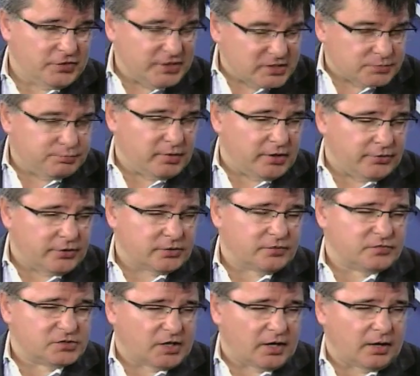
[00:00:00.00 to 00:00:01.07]
this period
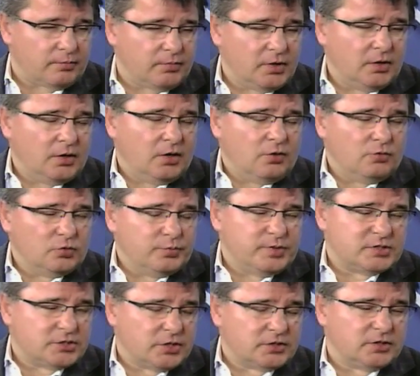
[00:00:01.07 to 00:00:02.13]
of time will
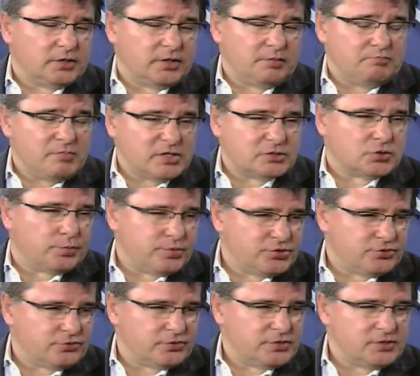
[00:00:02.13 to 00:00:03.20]
be certainly missed
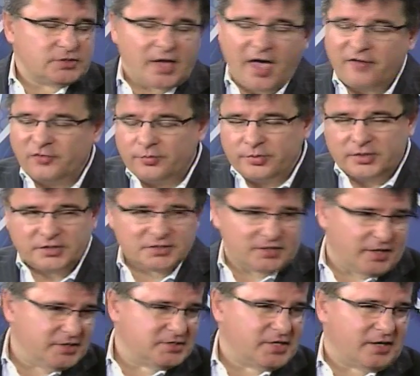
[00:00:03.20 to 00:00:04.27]
opportunities. Everybody
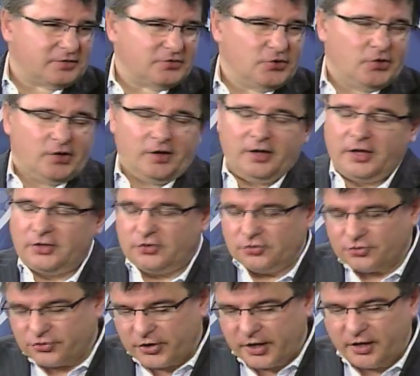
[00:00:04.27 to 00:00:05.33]
says that in
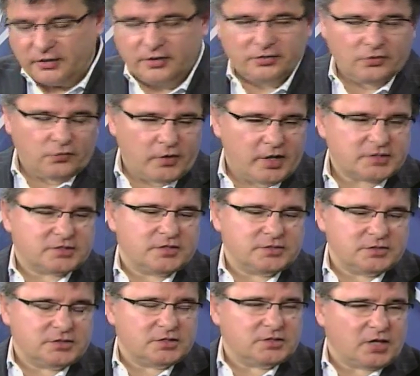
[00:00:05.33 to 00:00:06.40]
Ukraine, in the West,
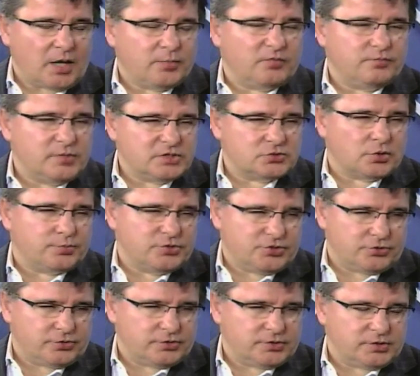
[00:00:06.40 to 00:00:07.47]
this is a time of missed
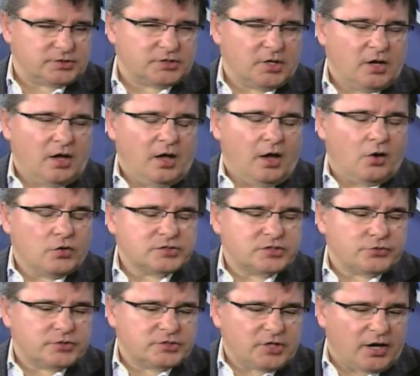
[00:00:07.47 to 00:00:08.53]
opportunities.
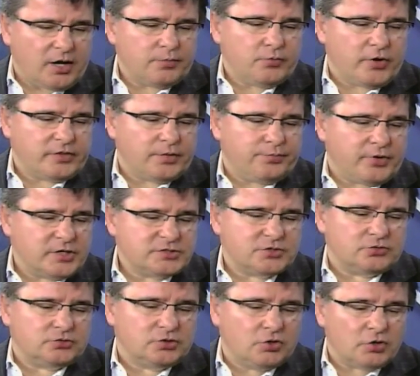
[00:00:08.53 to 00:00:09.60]
Also, a time where the
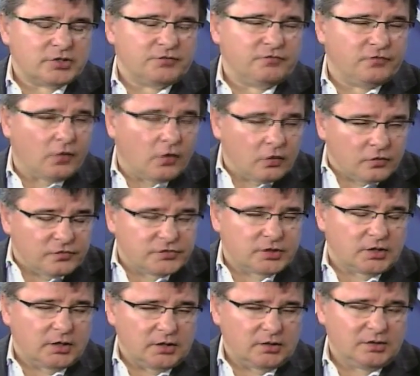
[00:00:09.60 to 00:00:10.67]
president got involved
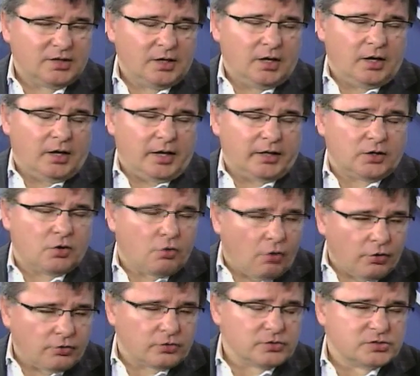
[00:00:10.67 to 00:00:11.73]
in
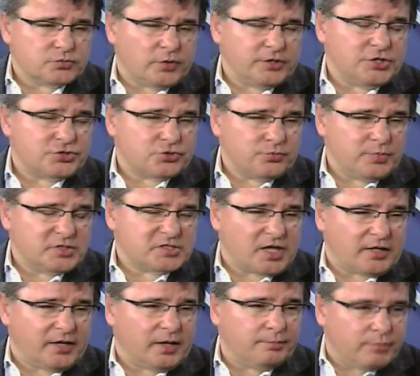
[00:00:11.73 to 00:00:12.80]
quarrels when he should be
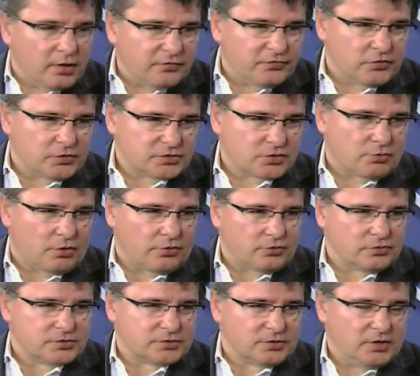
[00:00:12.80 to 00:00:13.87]
standing above those
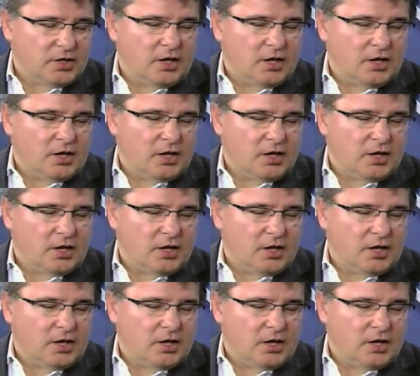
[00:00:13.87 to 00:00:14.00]
quarrels.